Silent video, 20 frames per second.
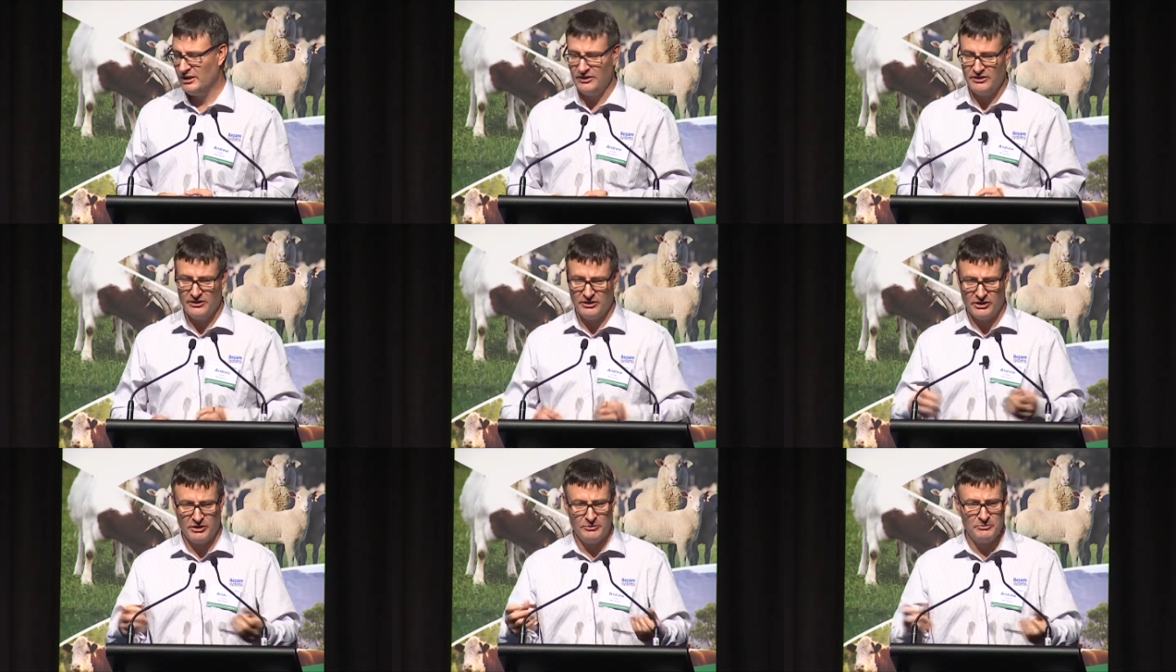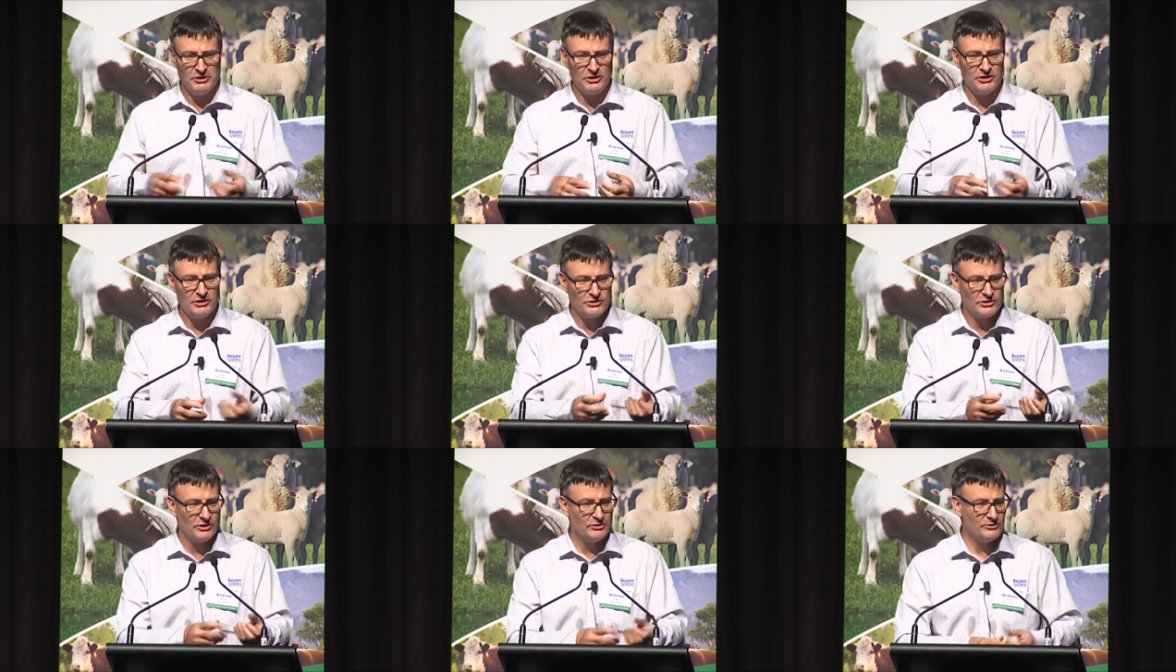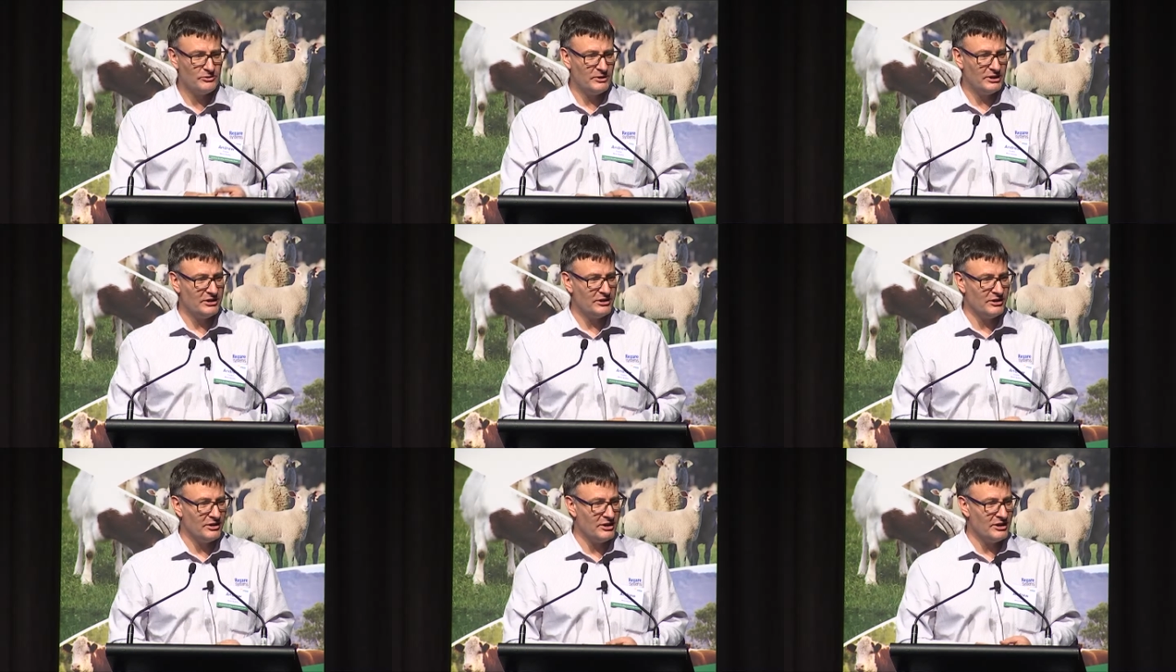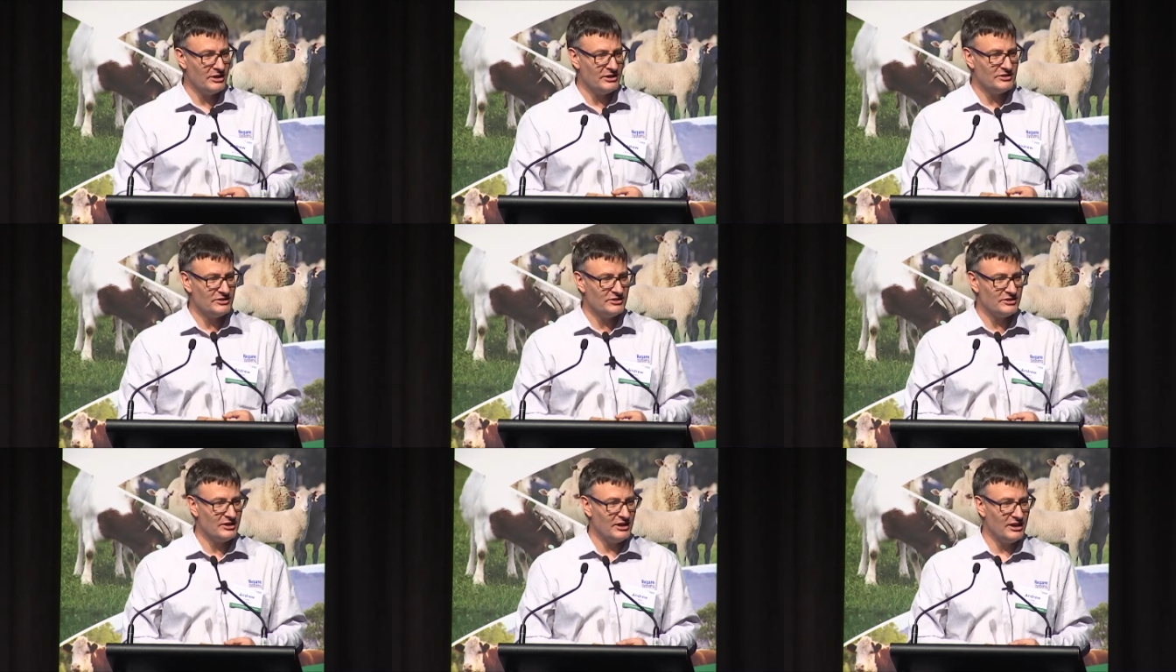The computer software
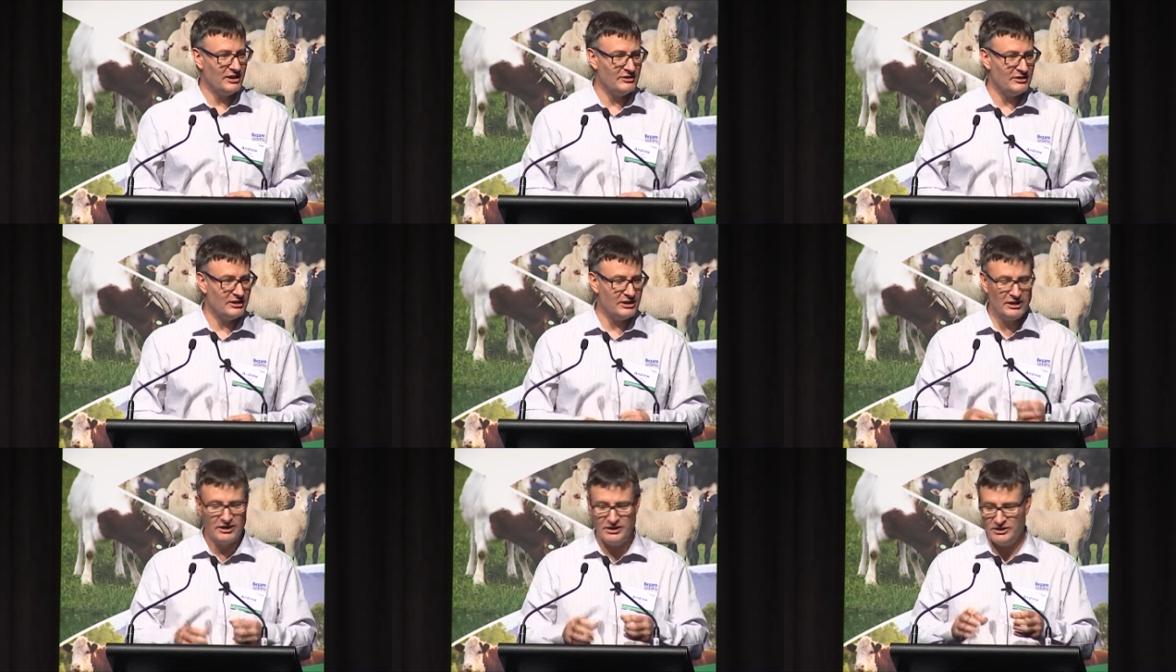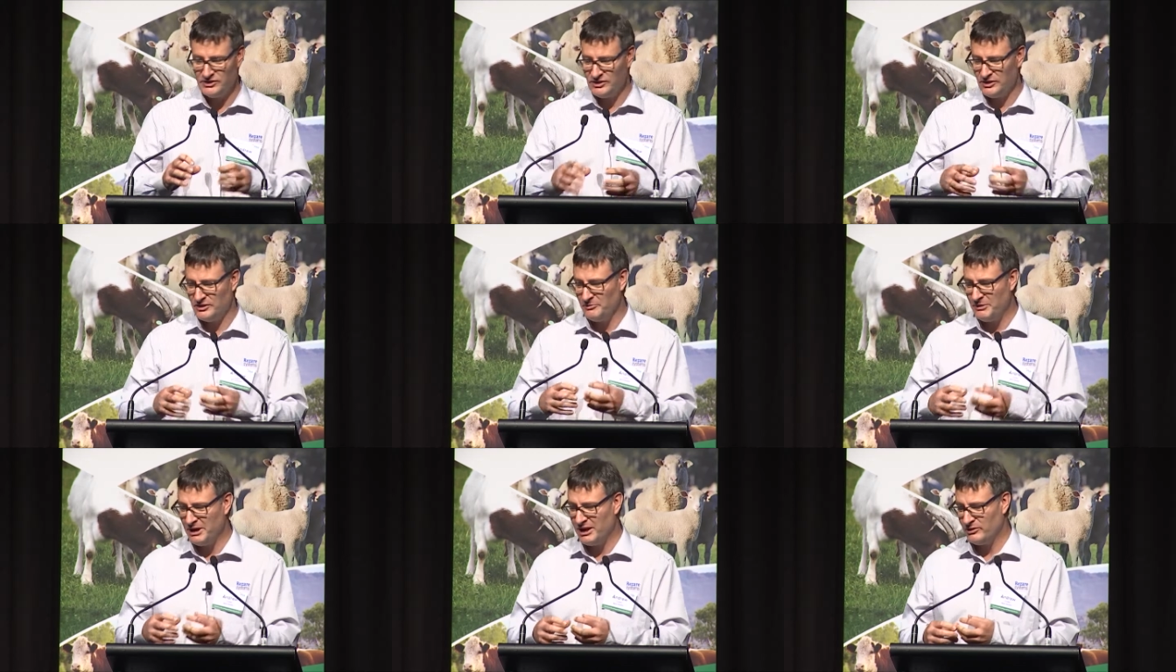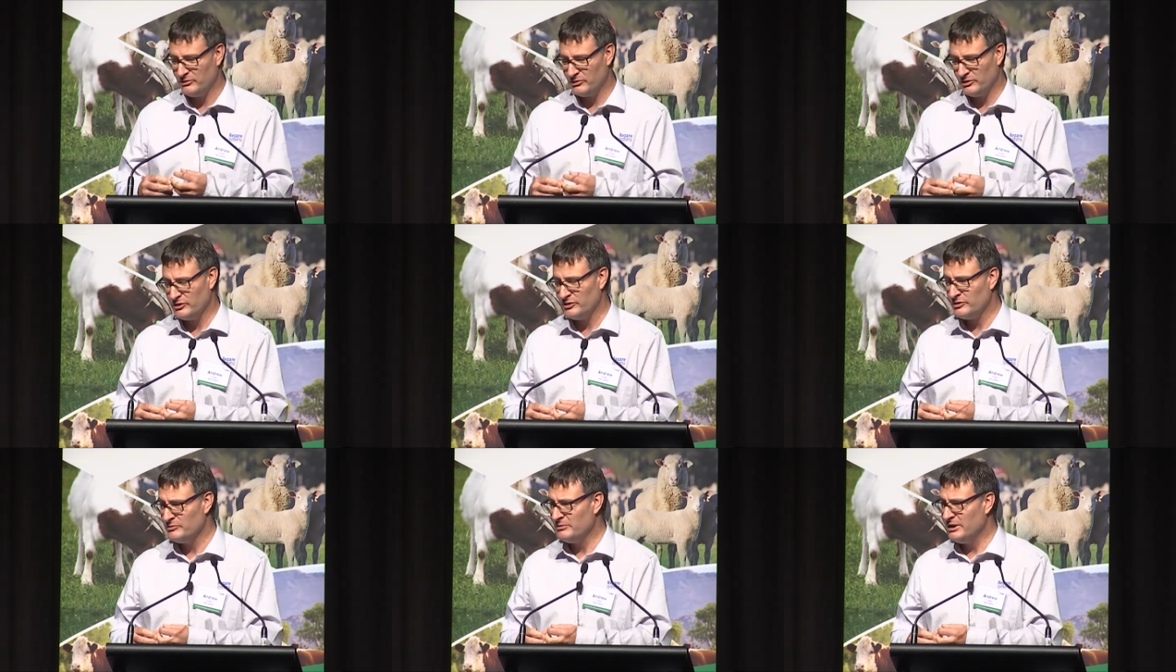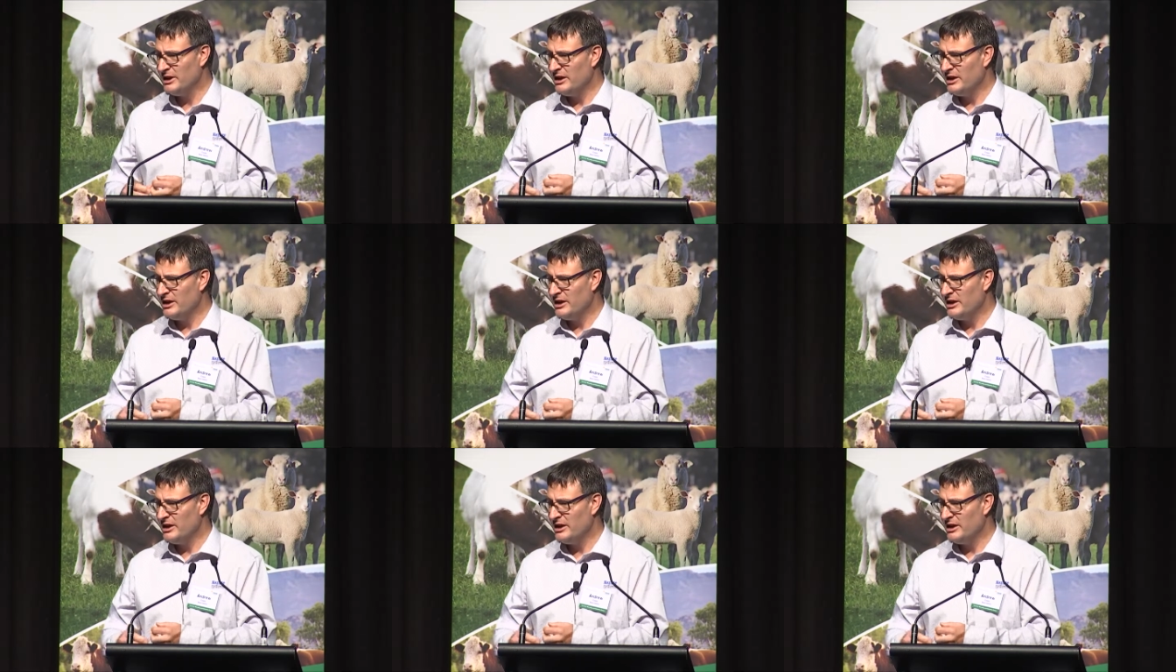guys and the geeks in the back room